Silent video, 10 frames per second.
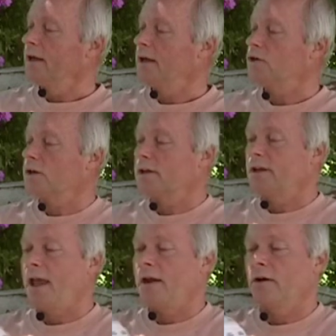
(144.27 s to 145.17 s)
Each
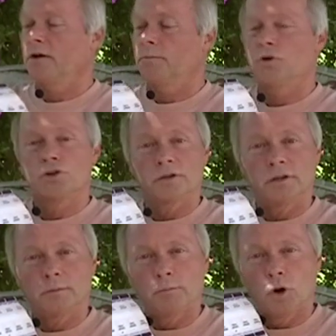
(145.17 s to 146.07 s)
container, you push the
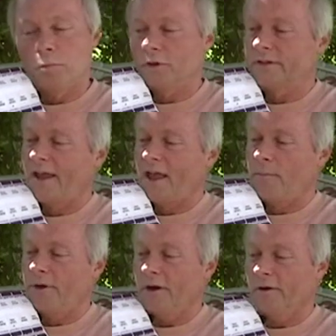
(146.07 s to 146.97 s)
little purple
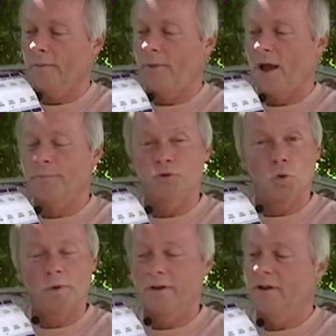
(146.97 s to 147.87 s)
tab here and it pops
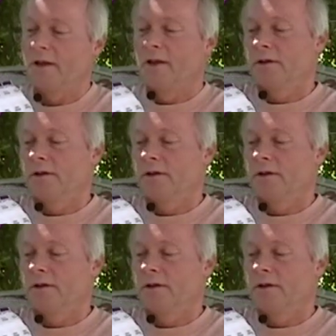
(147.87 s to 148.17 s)
open.